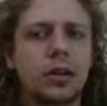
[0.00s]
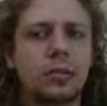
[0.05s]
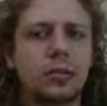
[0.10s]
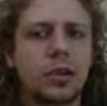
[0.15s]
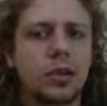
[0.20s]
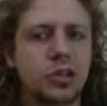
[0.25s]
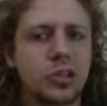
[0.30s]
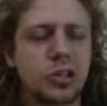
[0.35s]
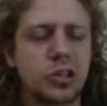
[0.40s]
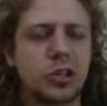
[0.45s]

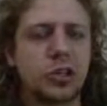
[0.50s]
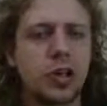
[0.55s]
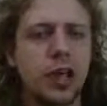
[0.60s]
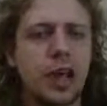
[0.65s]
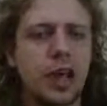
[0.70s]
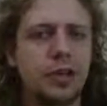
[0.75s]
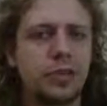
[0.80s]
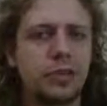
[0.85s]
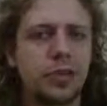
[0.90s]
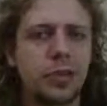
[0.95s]
position to
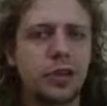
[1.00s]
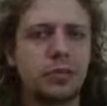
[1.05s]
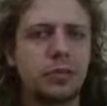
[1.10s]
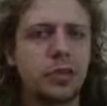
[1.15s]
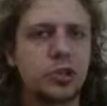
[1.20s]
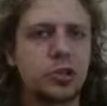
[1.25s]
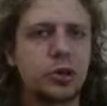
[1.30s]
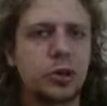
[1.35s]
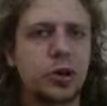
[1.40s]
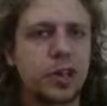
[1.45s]
have the
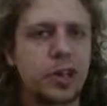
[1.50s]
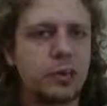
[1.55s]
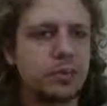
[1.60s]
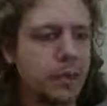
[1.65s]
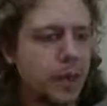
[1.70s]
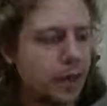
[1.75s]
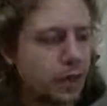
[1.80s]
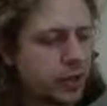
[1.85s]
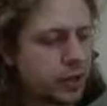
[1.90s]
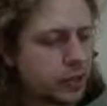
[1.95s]
majority
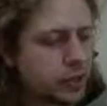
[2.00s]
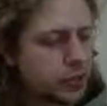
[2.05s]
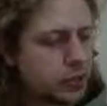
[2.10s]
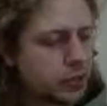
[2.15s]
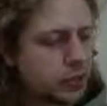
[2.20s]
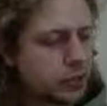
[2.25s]
imbalance.